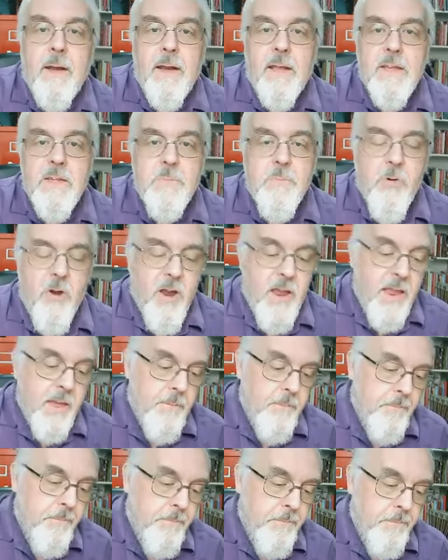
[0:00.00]
Let's pray.
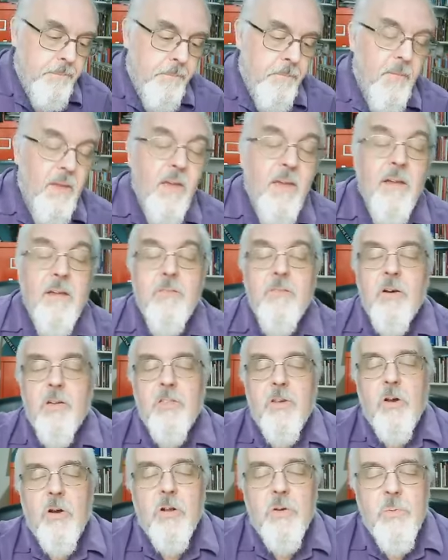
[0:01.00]
Father
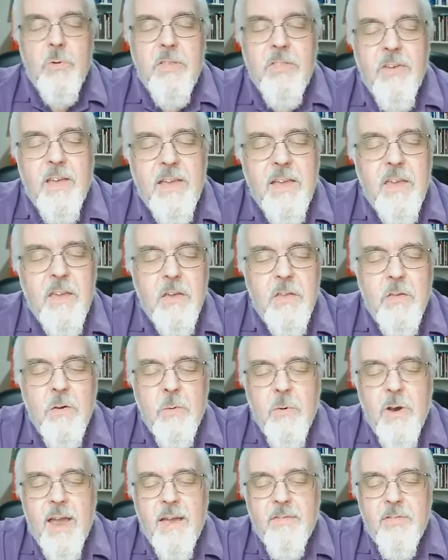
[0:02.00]
God, we thank you that
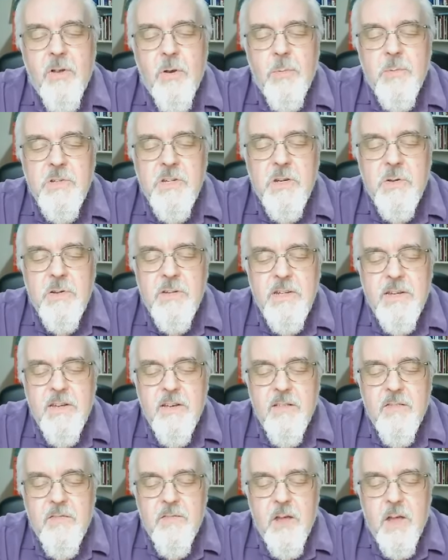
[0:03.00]
we have the opportunity
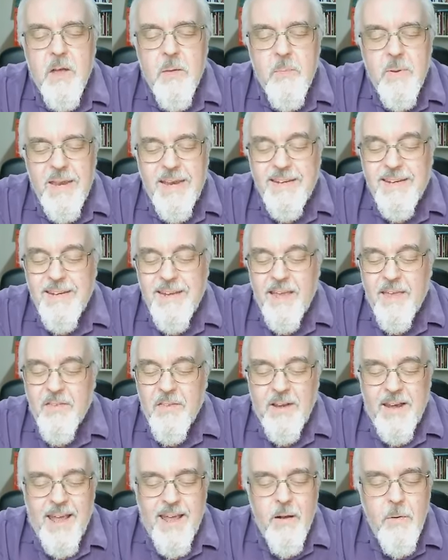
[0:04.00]
of being together
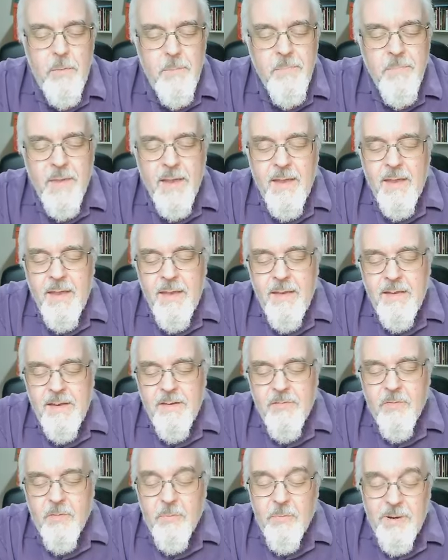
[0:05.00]
now.
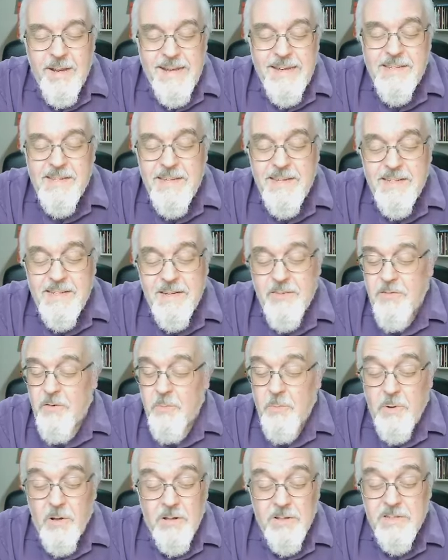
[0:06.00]
Different places,
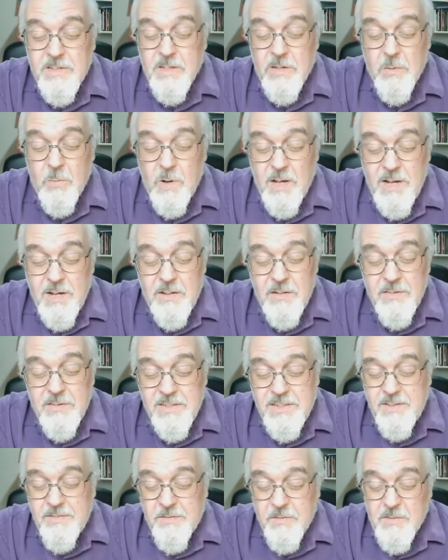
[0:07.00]
different parts of the world,
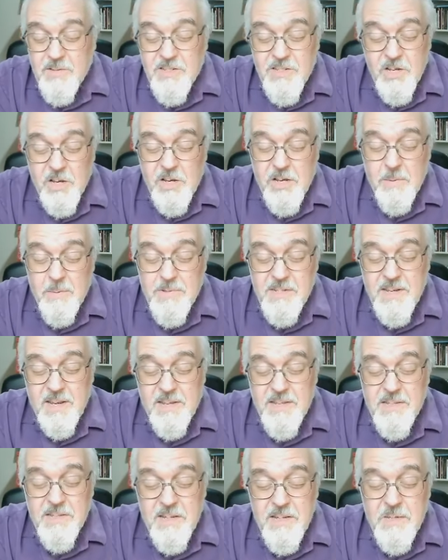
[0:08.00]
different
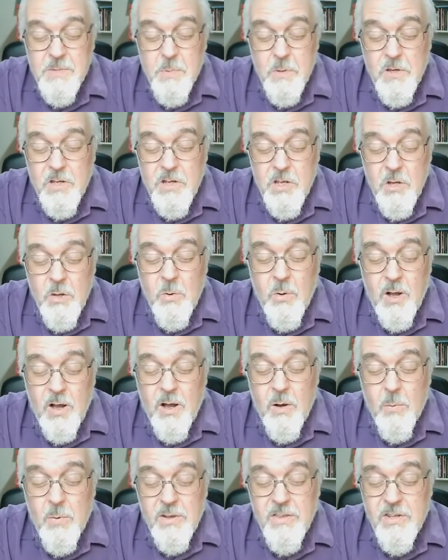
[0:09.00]
circumstances, but you are
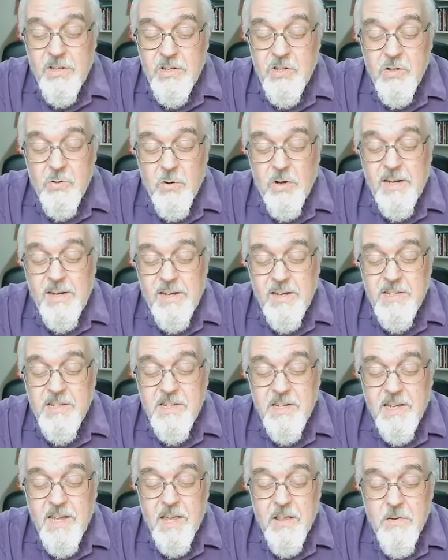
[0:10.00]
with us, joining us
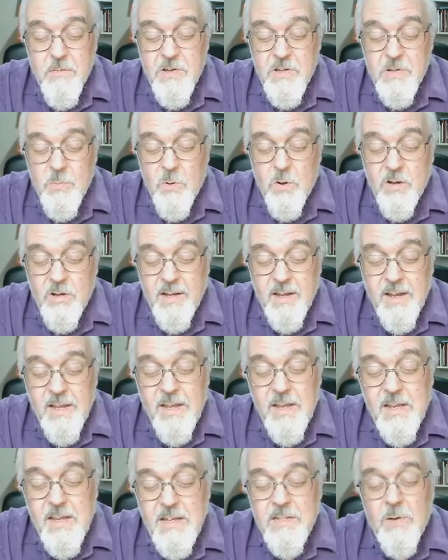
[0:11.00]
together as one.
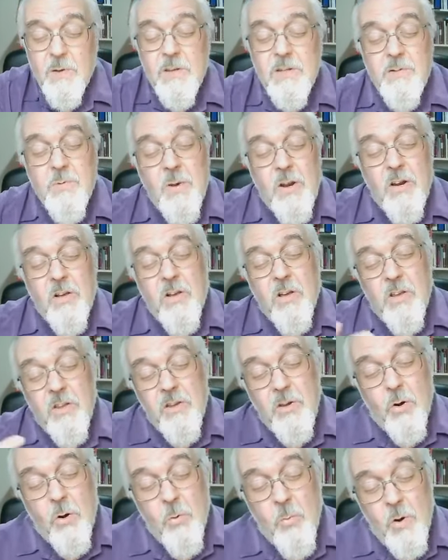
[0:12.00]
So as we look at
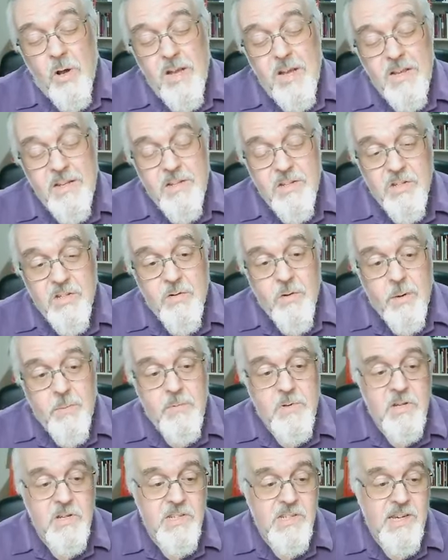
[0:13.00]
your word, the
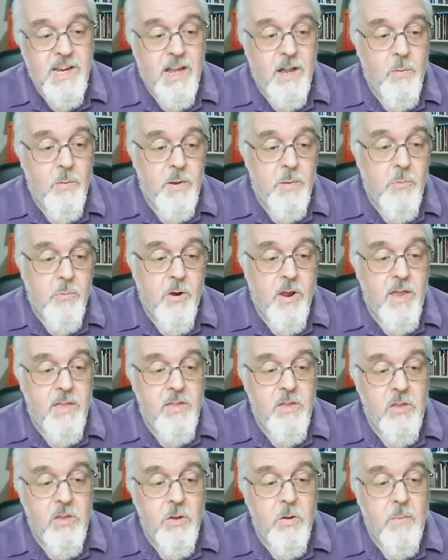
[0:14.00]
scriptures now, we pray
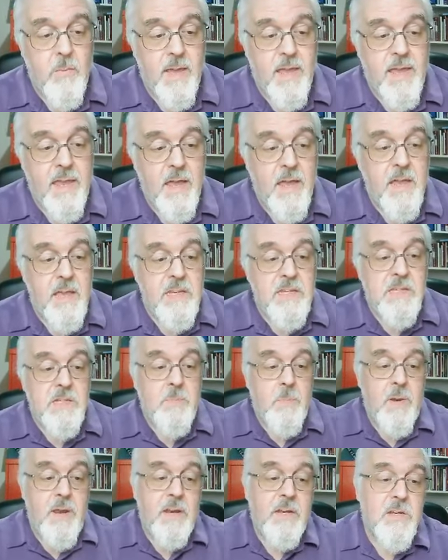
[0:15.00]
that you may
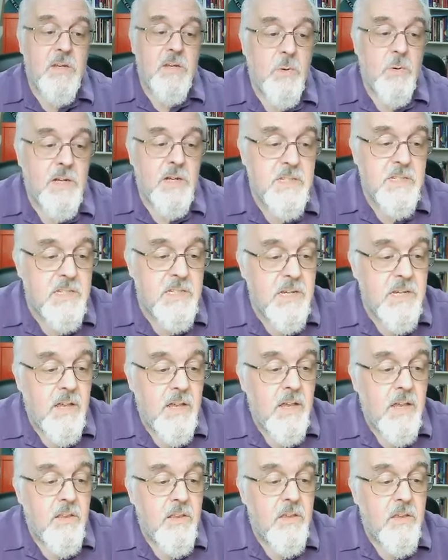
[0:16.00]
speak to us,
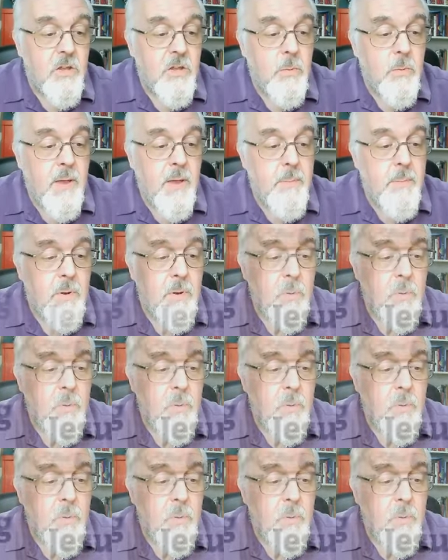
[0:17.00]
that you may be